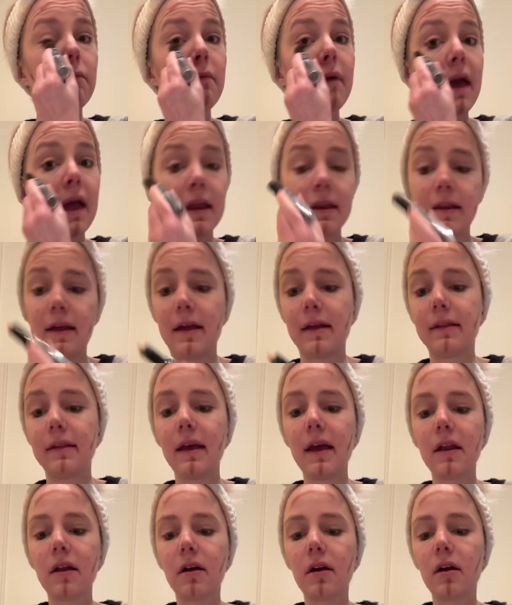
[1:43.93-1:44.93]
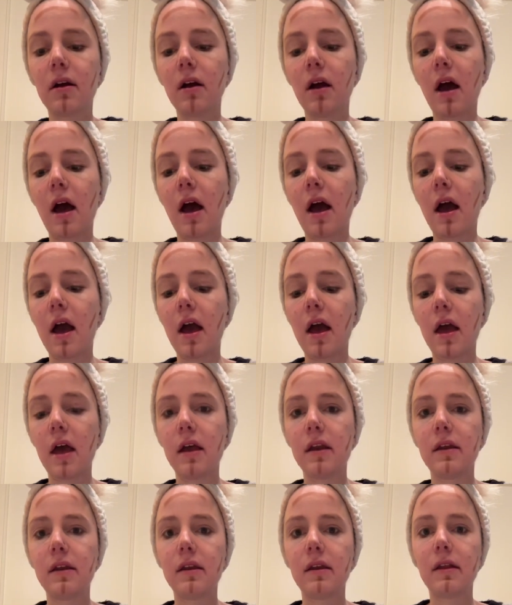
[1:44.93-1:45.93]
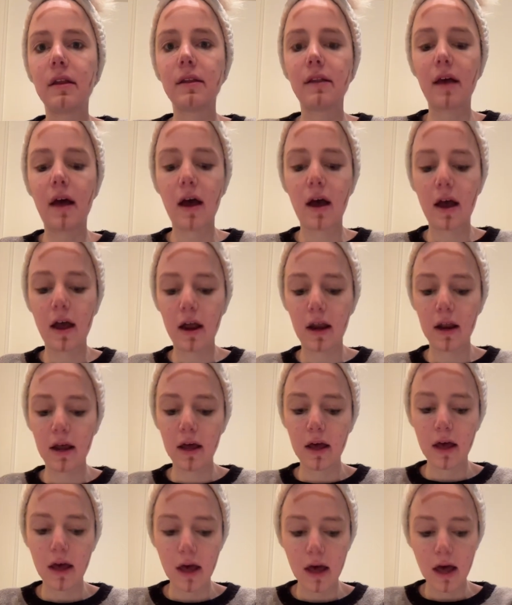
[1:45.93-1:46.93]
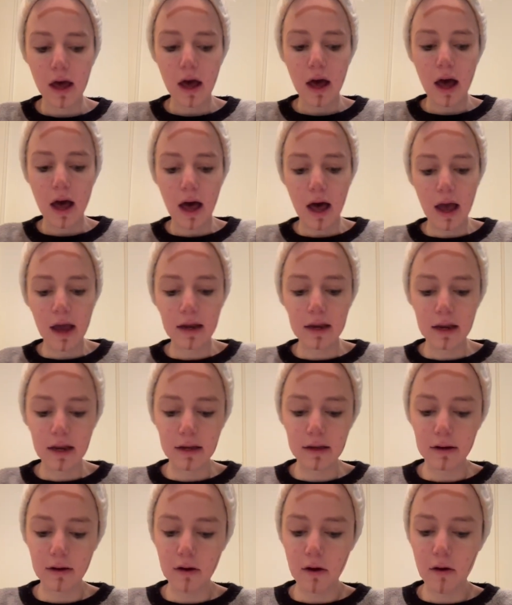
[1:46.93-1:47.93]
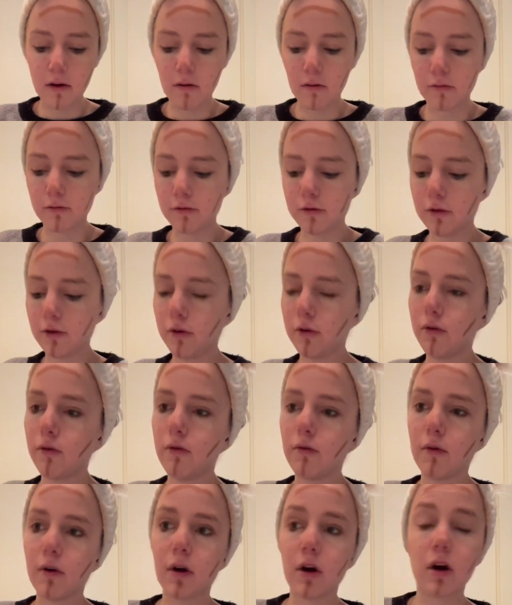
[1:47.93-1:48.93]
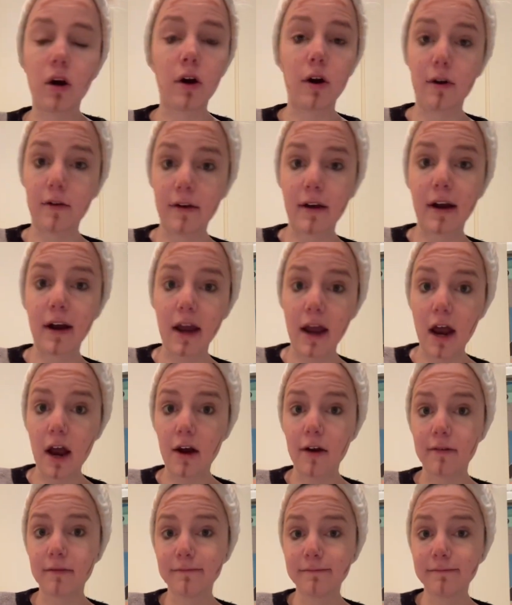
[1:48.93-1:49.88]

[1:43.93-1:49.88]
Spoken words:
8 days later, I decide I need to go to urgent care.